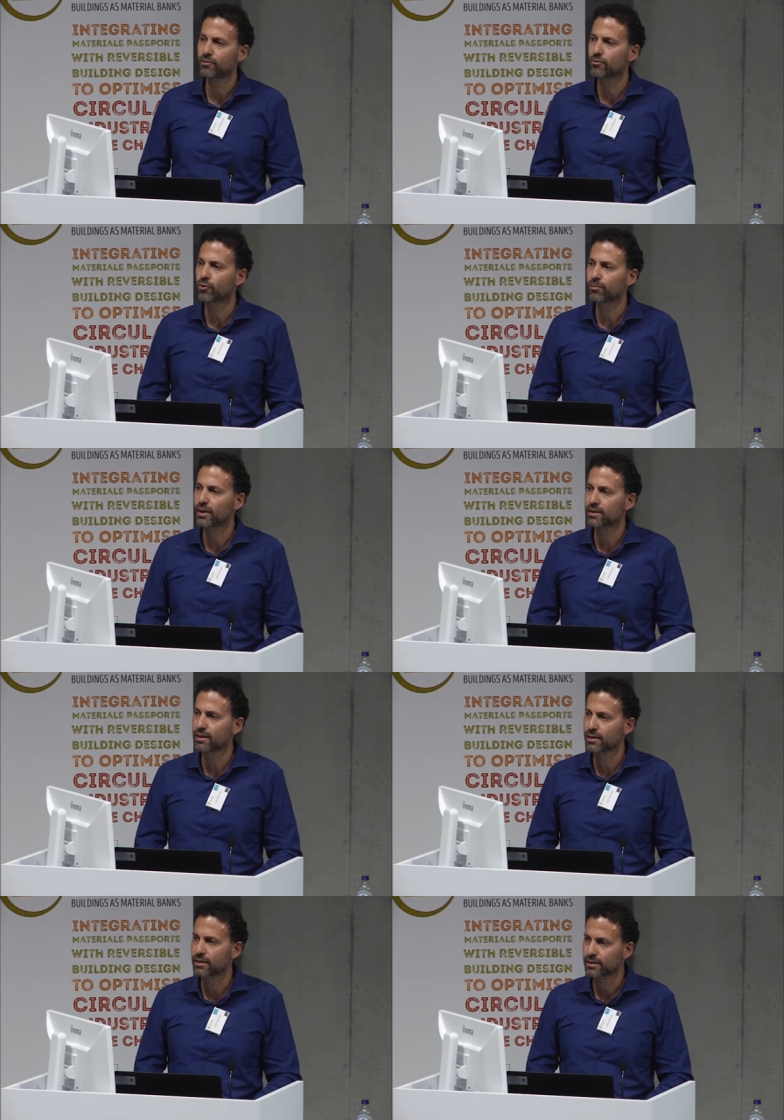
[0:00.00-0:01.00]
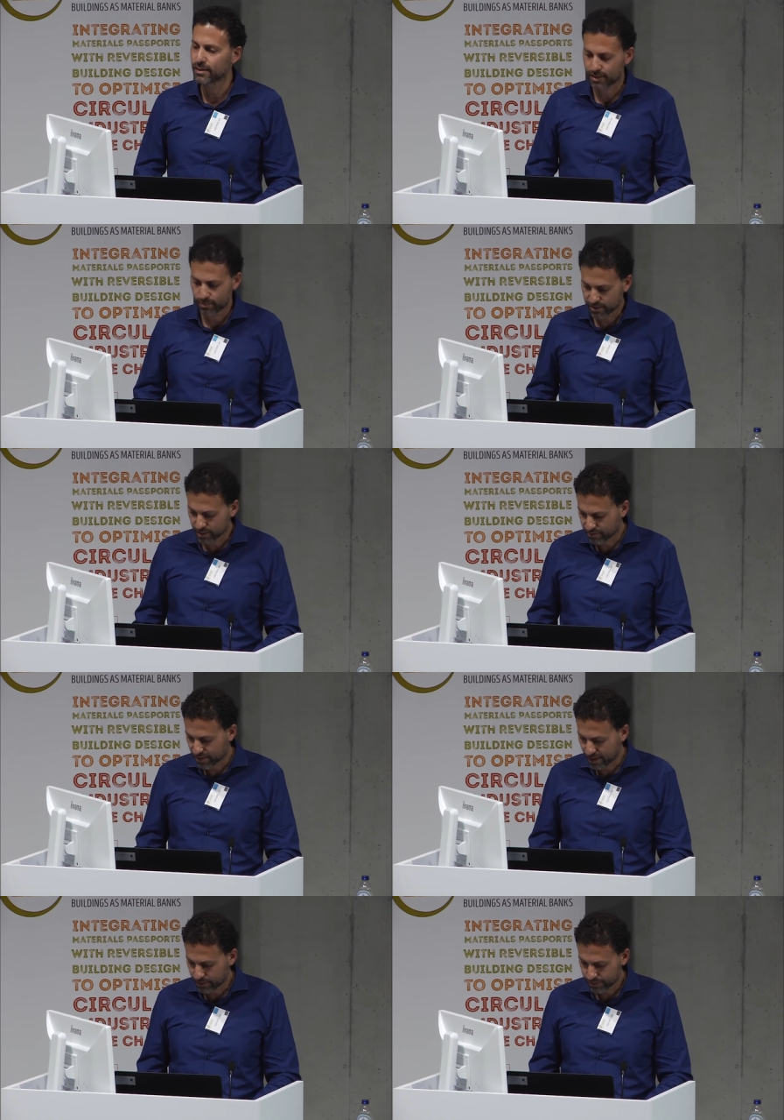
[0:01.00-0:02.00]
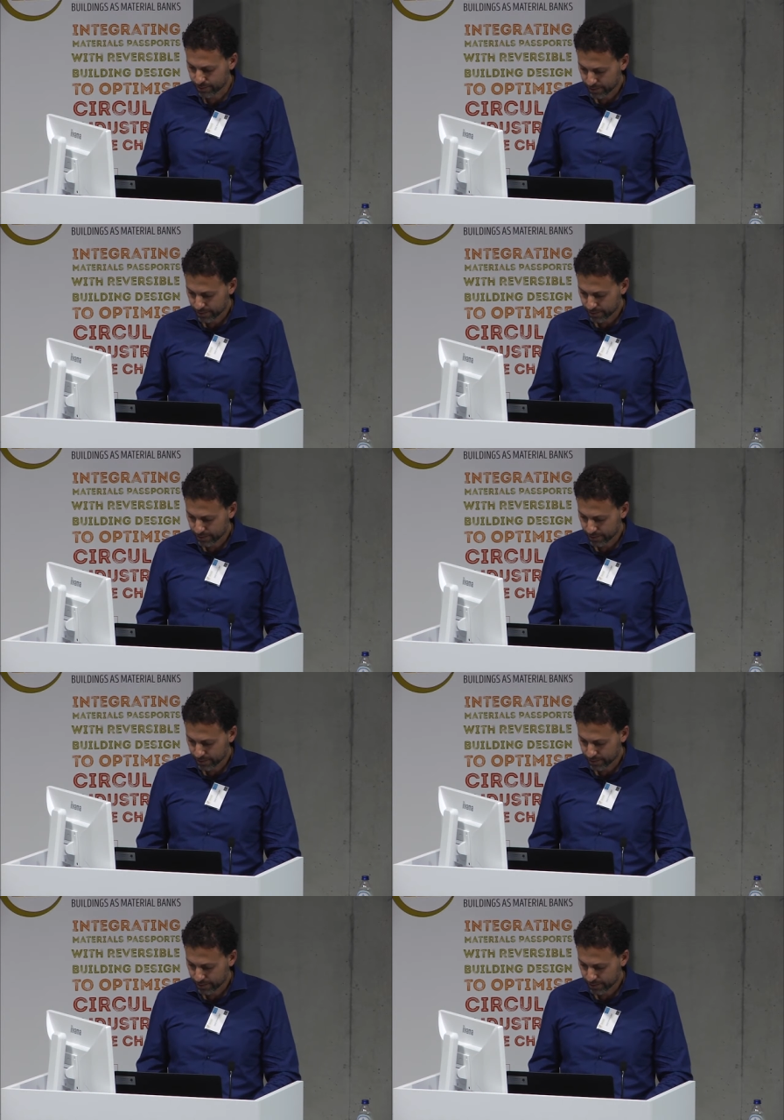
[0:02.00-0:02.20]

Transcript: for meeting a business value.